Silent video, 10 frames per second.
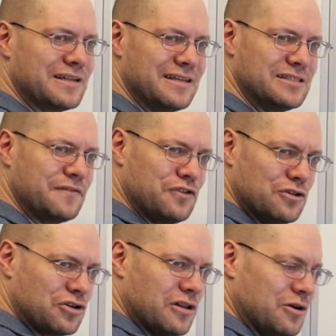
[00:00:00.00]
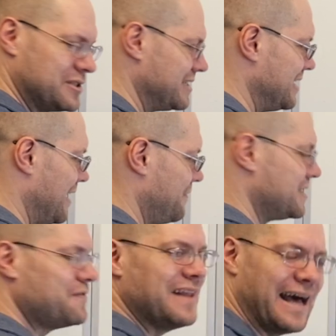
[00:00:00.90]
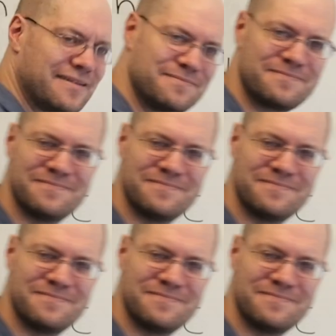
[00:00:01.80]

it is, if you look closely enough, it's flat